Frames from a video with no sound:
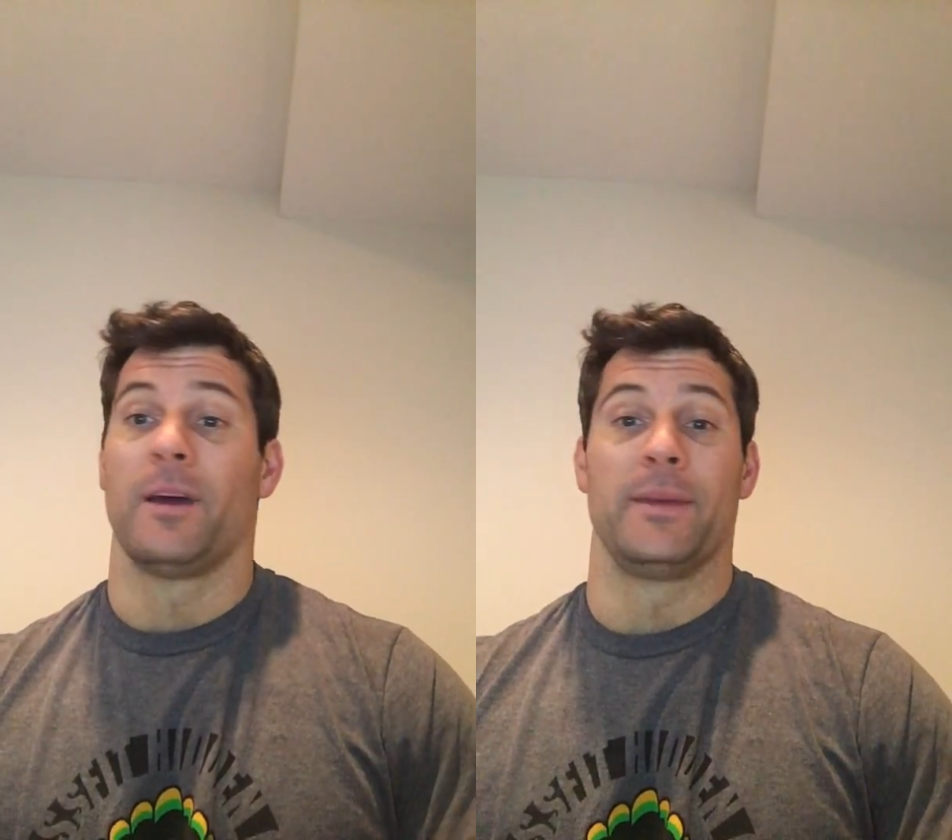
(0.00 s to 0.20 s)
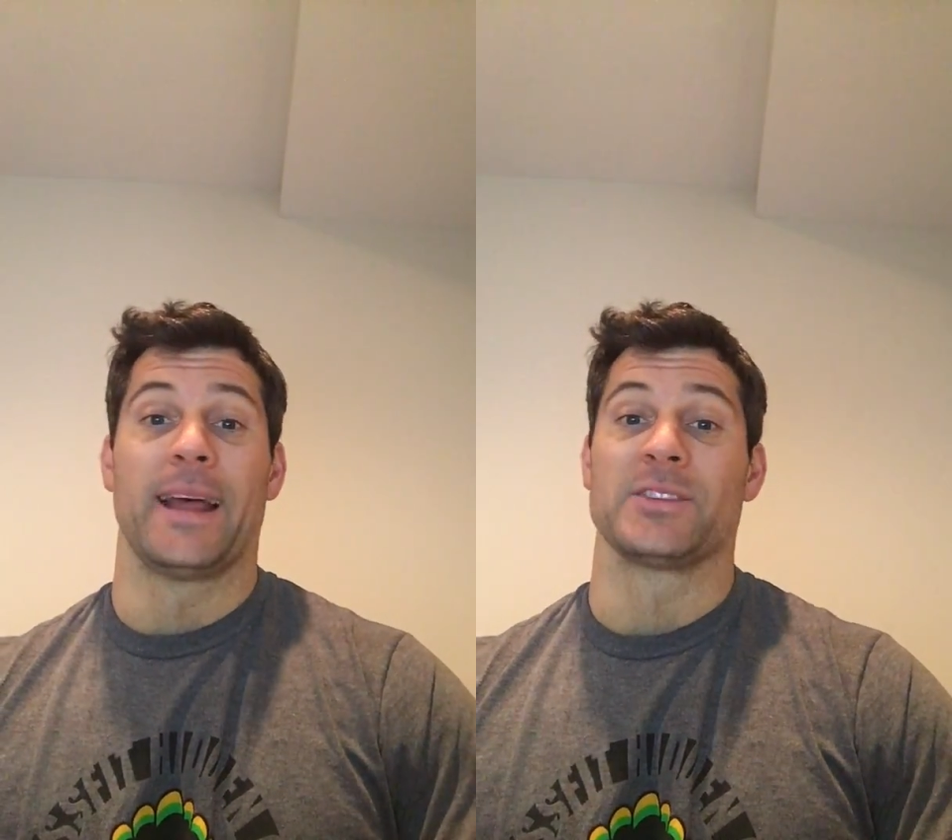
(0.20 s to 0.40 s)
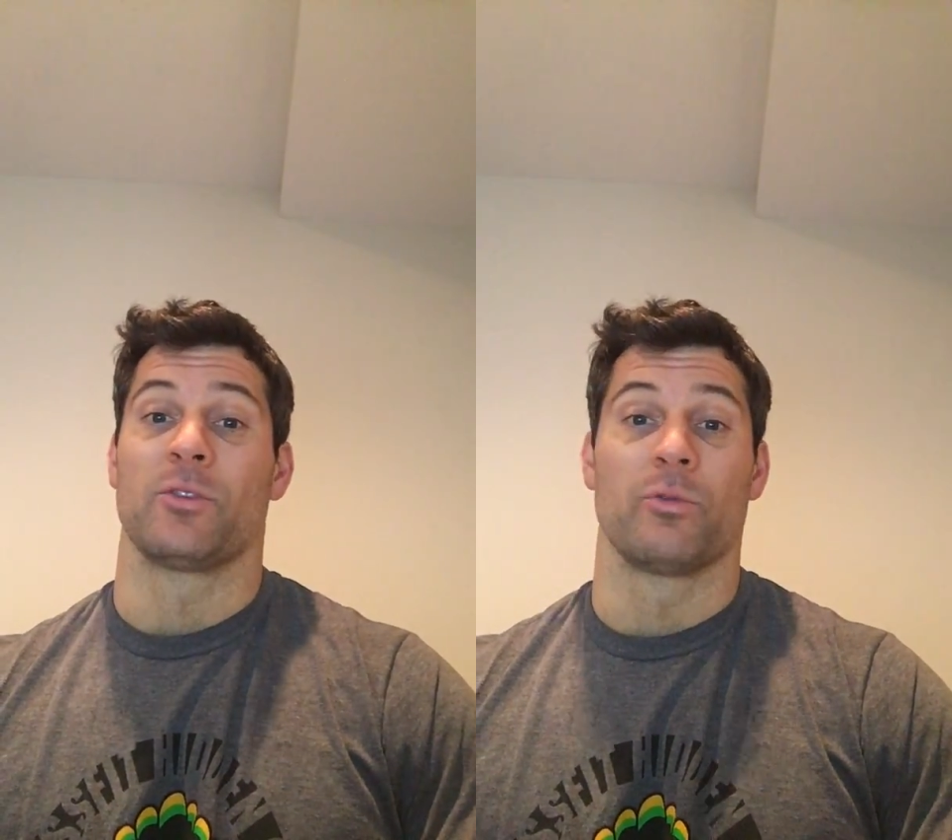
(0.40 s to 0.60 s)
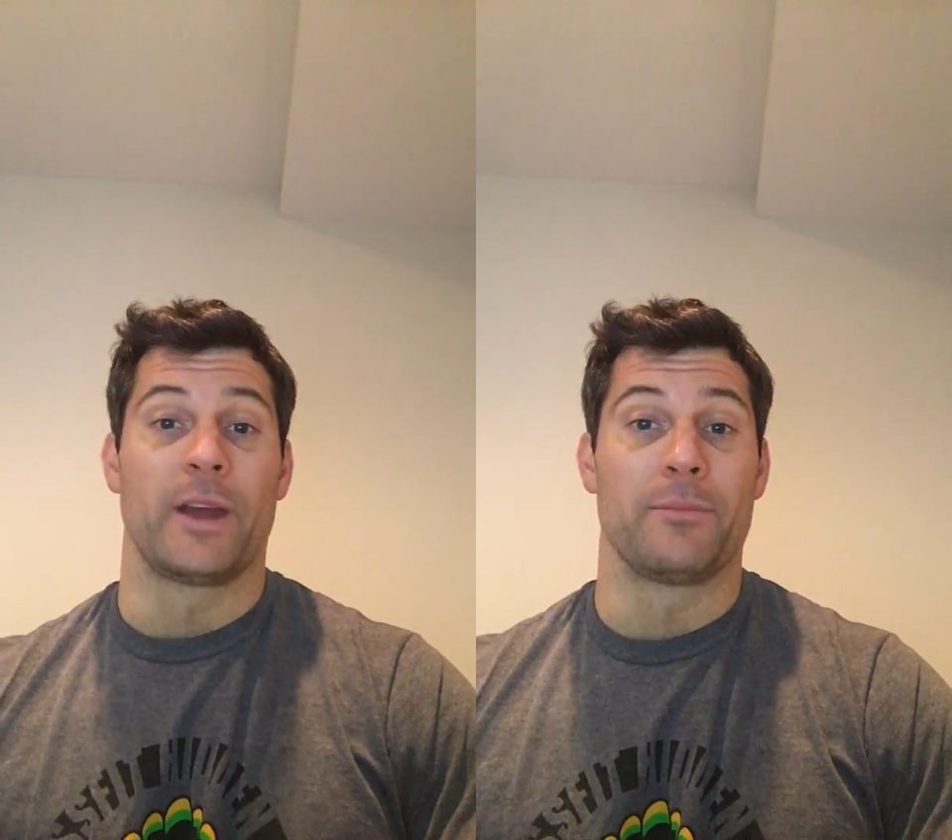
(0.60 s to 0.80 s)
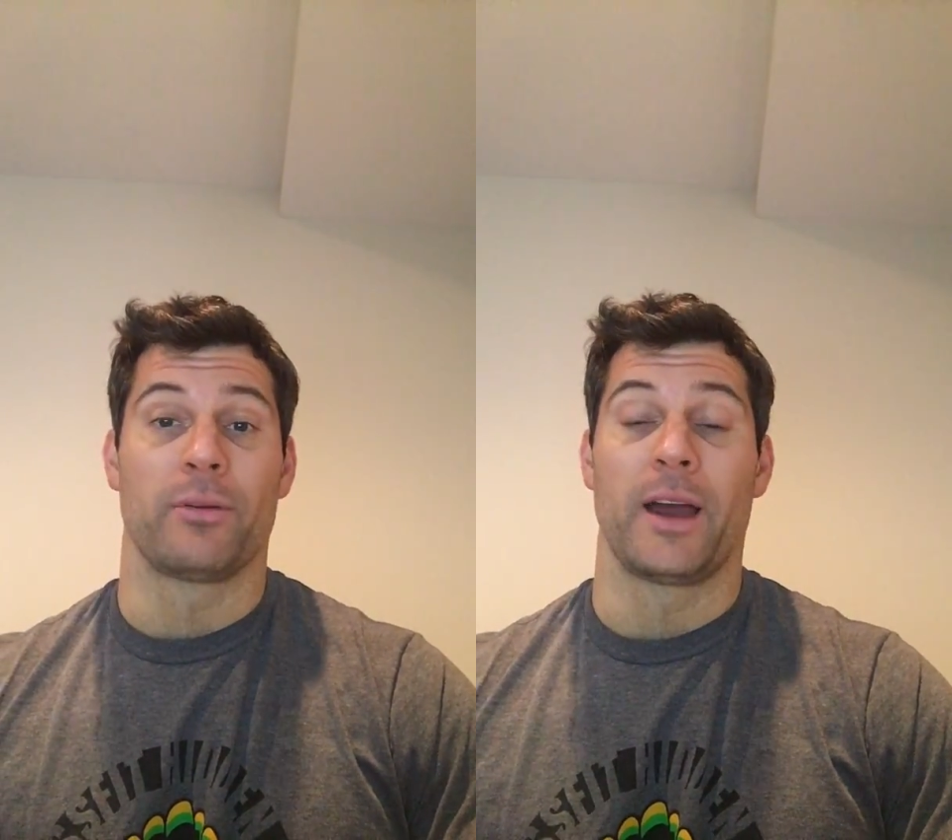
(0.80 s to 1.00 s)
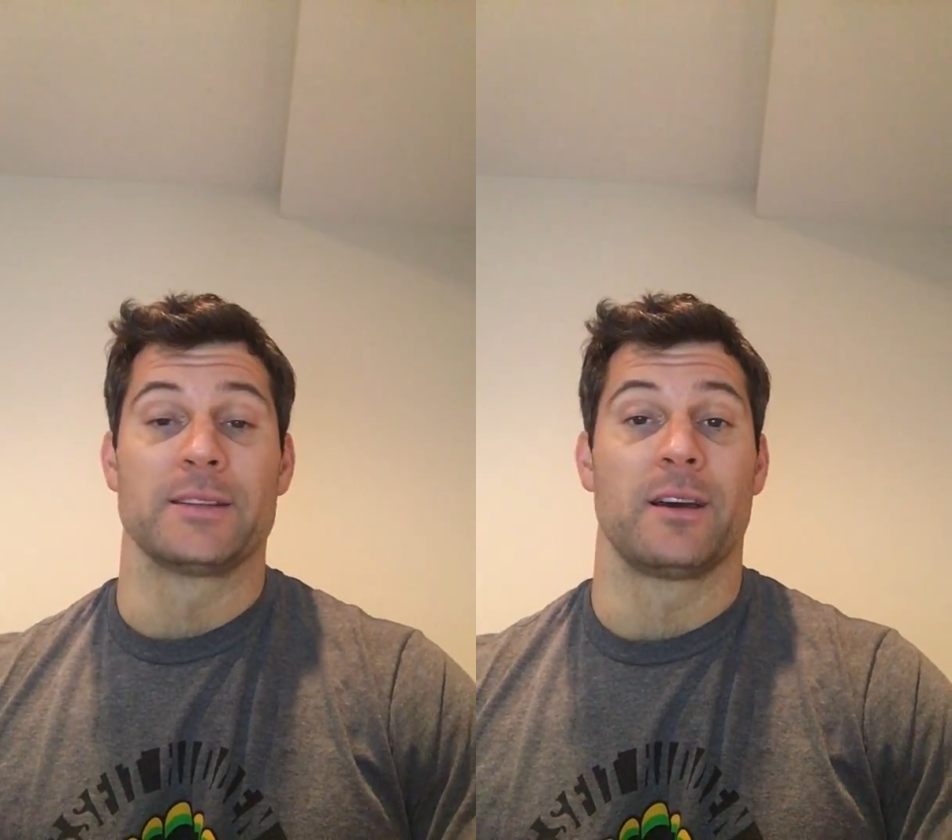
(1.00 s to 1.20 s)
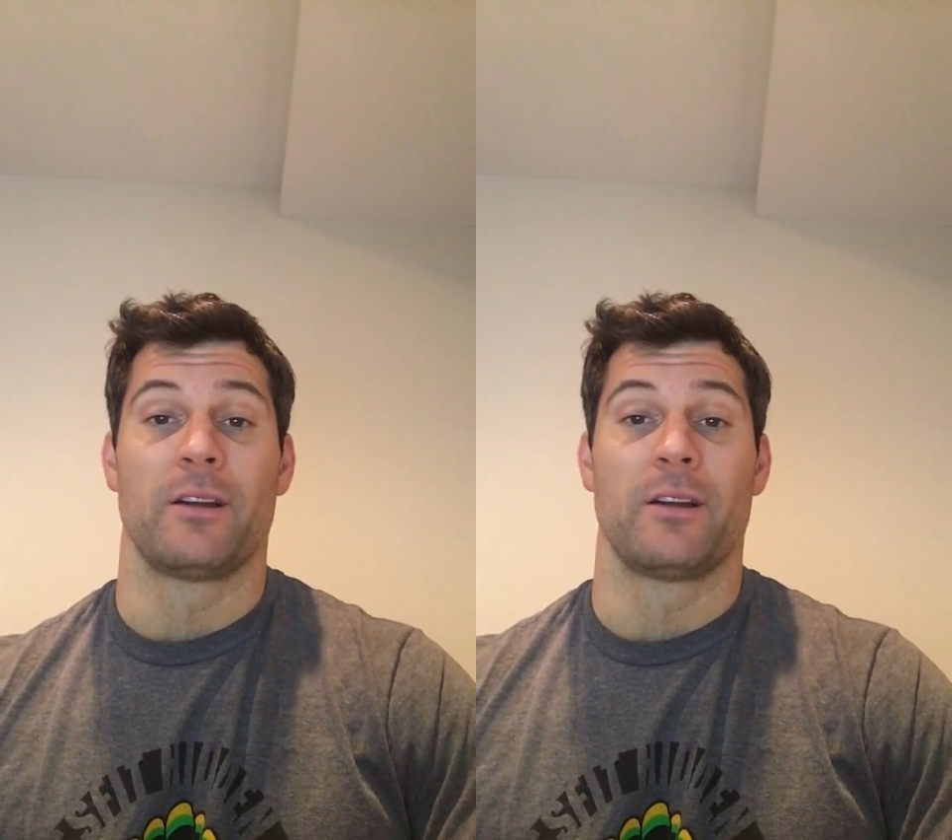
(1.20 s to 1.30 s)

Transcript: I mean, that's a great price.